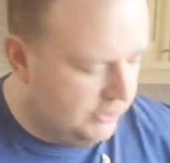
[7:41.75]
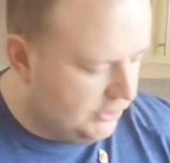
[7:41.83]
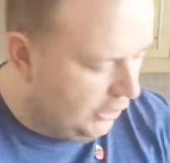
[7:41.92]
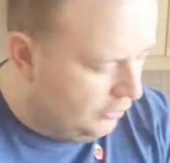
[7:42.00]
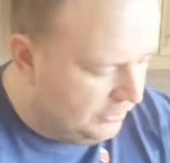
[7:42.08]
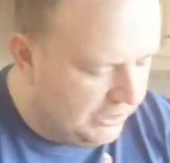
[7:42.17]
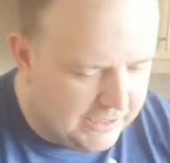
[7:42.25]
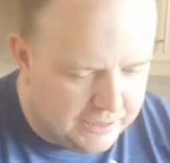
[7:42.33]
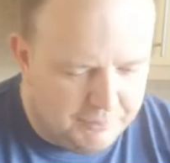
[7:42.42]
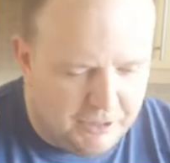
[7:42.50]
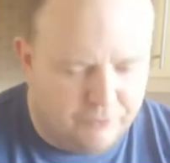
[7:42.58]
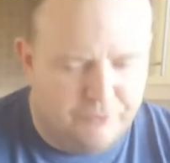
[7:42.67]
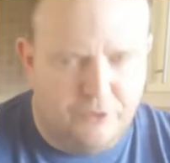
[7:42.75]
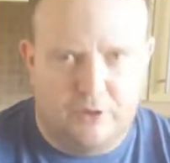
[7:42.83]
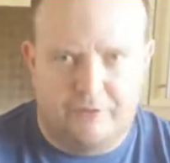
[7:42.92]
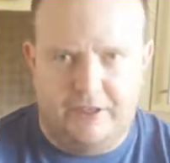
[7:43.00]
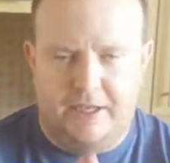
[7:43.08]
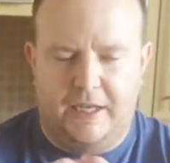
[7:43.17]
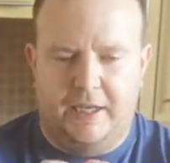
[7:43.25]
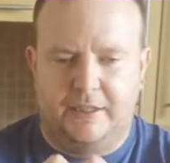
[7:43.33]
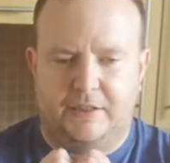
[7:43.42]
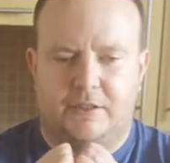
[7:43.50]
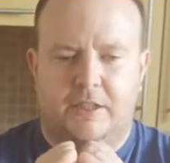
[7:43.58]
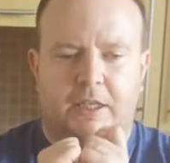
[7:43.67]
So, you get a mouthful of it,
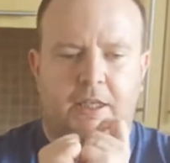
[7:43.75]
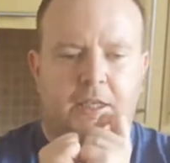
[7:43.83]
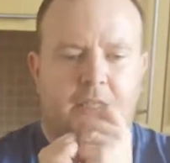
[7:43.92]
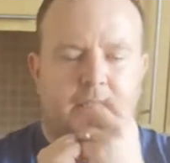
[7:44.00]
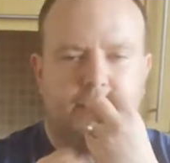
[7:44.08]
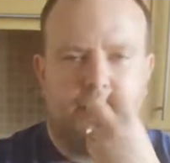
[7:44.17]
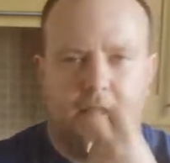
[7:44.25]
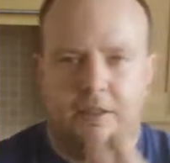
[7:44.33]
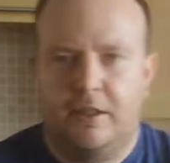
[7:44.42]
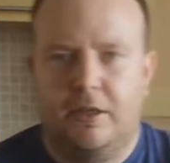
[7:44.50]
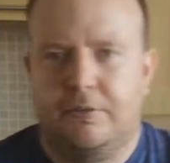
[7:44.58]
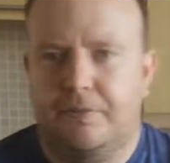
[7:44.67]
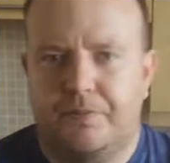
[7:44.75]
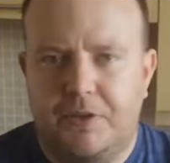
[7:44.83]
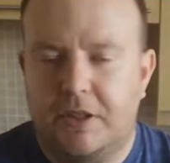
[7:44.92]
and, you know,